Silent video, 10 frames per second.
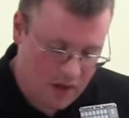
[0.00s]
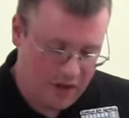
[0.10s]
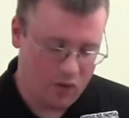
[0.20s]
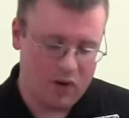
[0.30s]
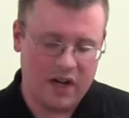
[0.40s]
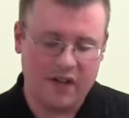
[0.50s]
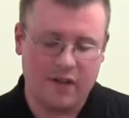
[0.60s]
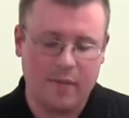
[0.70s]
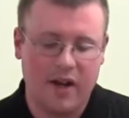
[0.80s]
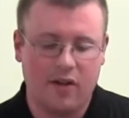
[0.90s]
I've organized
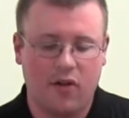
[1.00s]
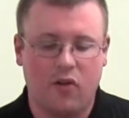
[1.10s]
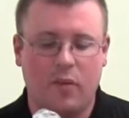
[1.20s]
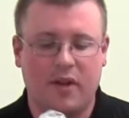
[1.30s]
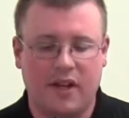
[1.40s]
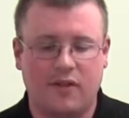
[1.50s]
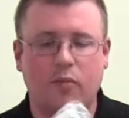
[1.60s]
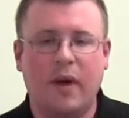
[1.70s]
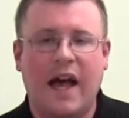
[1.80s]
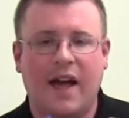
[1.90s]
my medical equipment into
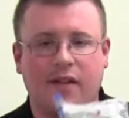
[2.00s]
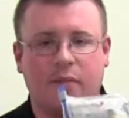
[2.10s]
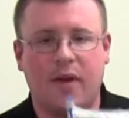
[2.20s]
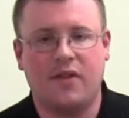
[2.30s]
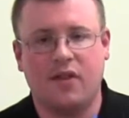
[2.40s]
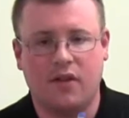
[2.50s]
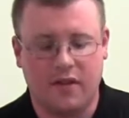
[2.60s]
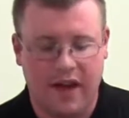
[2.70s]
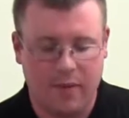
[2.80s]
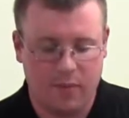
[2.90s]
bags based on
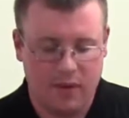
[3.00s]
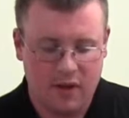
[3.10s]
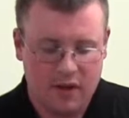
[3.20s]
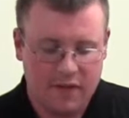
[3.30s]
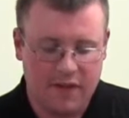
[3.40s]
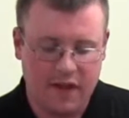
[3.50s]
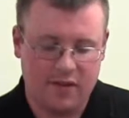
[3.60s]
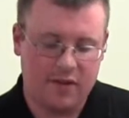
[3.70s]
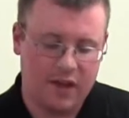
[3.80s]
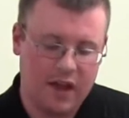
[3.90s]
type.
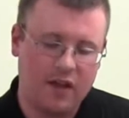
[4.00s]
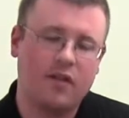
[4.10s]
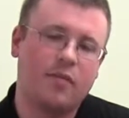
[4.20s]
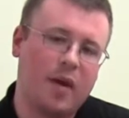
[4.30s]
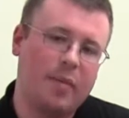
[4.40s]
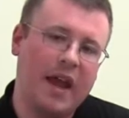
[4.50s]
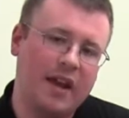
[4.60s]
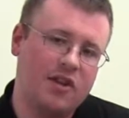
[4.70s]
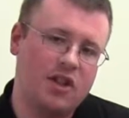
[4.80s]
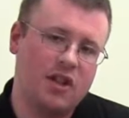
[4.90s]
This is my
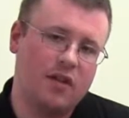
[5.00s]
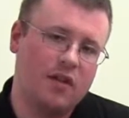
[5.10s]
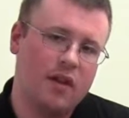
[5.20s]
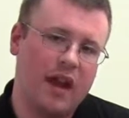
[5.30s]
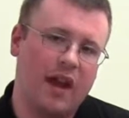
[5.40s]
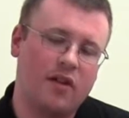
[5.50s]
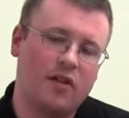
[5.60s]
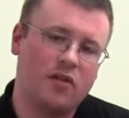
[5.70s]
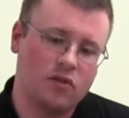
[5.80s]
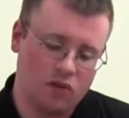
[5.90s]
bandaging and
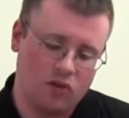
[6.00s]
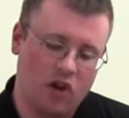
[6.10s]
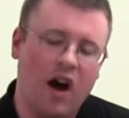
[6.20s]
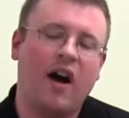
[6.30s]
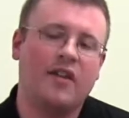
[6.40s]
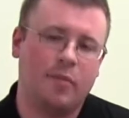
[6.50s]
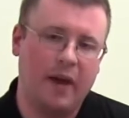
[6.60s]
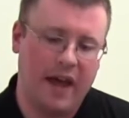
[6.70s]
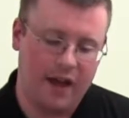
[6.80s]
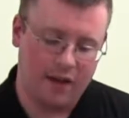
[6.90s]
gauze
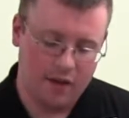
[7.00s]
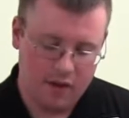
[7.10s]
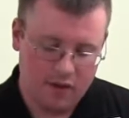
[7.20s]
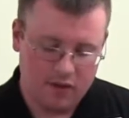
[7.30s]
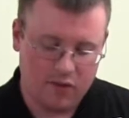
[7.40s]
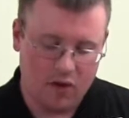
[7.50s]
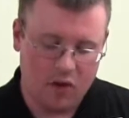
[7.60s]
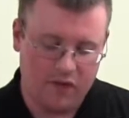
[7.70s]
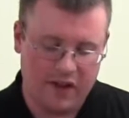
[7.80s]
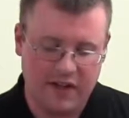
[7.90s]
bag.
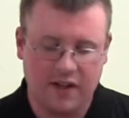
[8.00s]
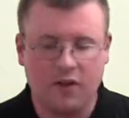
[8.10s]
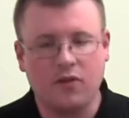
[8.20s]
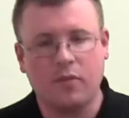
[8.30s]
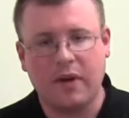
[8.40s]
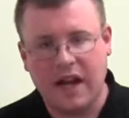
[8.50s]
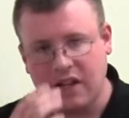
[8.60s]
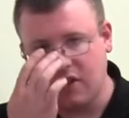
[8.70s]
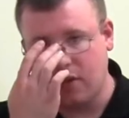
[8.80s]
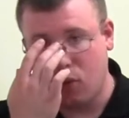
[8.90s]
So if I need to do some
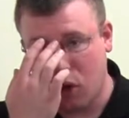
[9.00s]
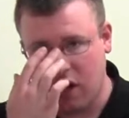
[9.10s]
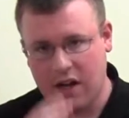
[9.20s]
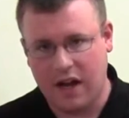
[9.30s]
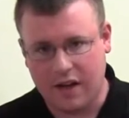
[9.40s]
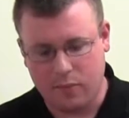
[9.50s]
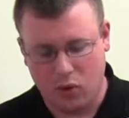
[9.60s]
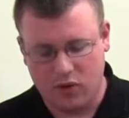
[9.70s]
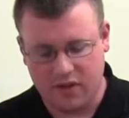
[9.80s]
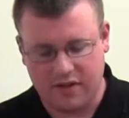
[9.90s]
bandaging work, I can
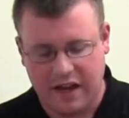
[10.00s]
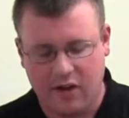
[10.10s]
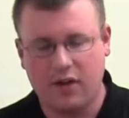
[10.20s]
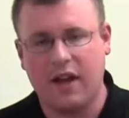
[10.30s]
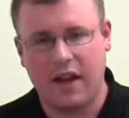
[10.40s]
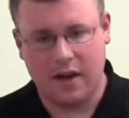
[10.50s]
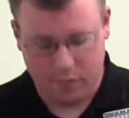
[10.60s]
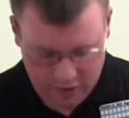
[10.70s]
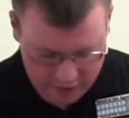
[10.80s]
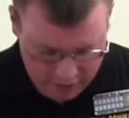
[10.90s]
pull this out and
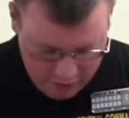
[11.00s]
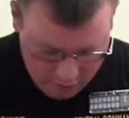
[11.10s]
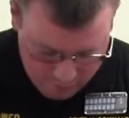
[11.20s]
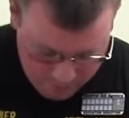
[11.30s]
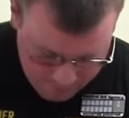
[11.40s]
I'm ready to go.